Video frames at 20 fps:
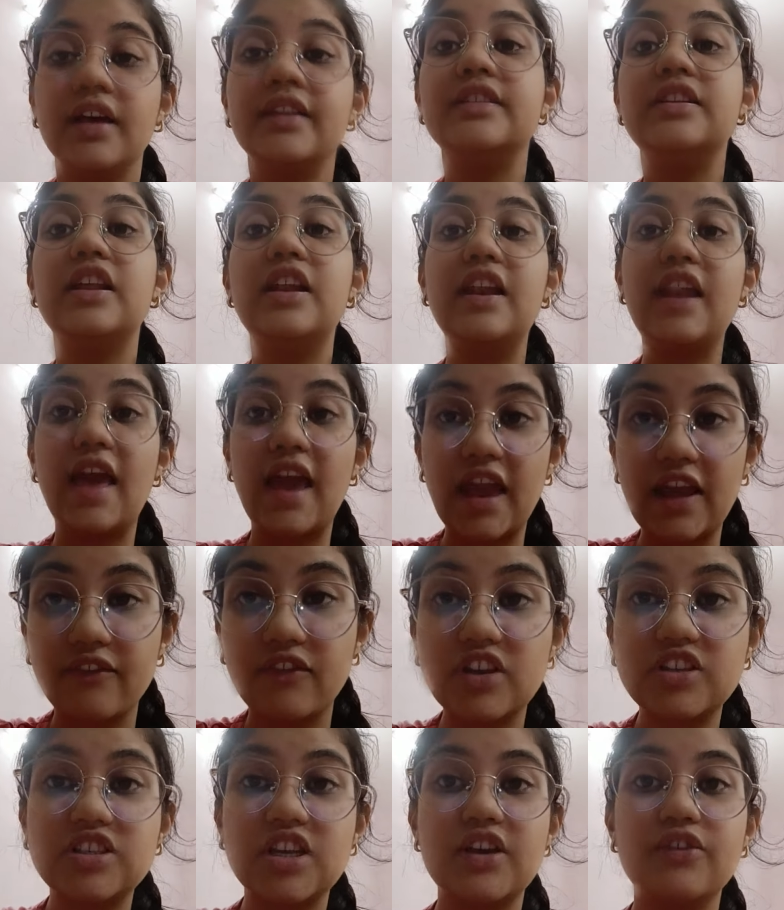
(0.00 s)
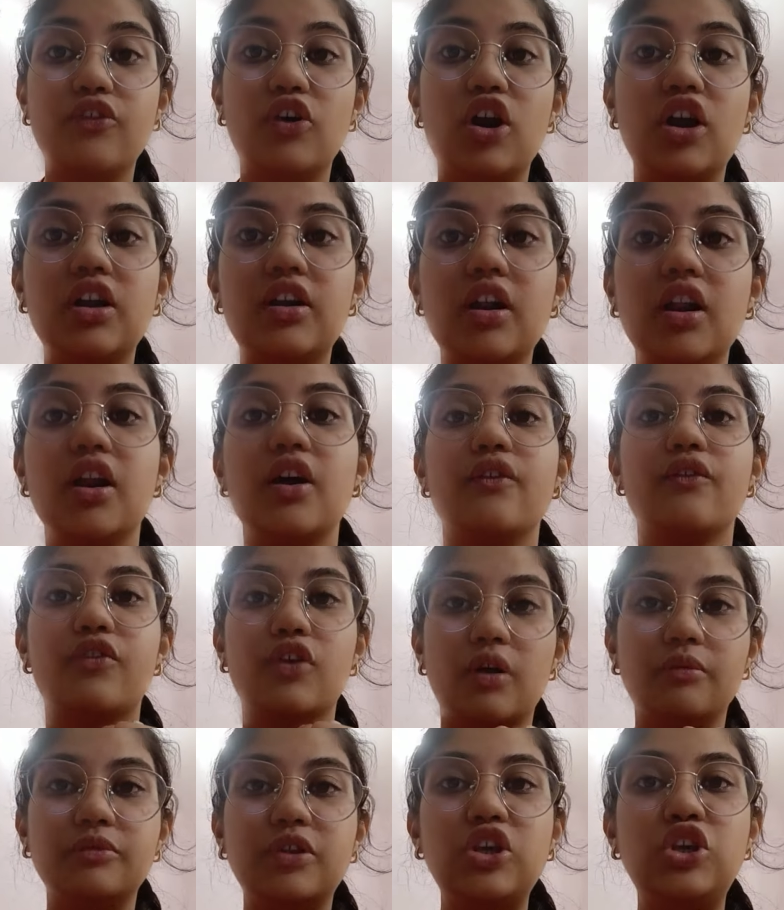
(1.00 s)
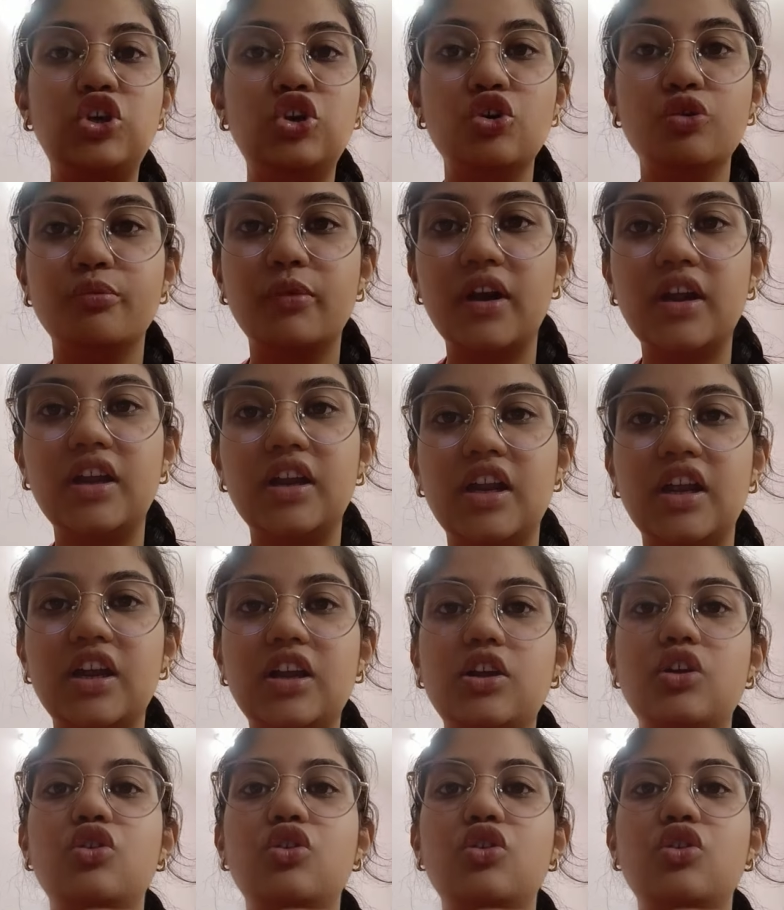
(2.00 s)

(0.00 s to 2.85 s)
The language evolved from the human need